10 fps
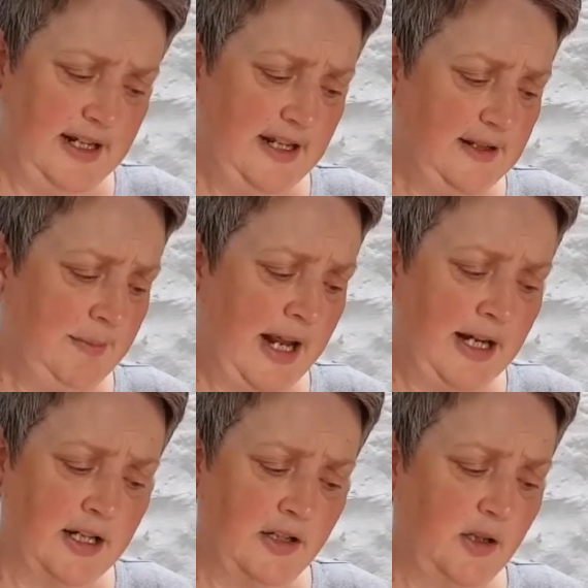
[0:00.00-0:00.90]
is
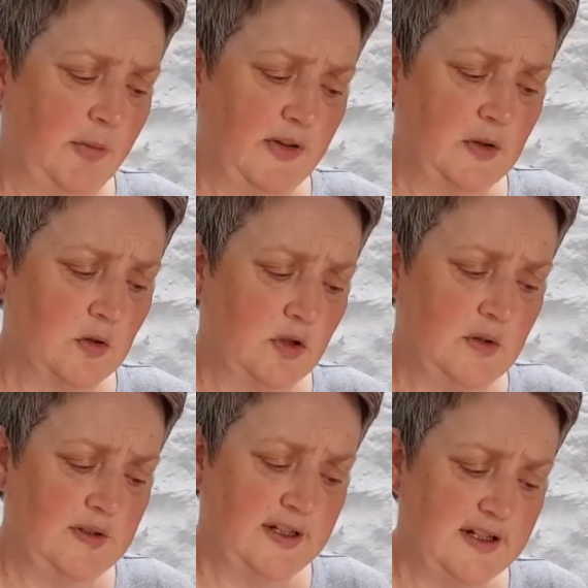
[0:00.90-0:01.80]
blank and you must not use it.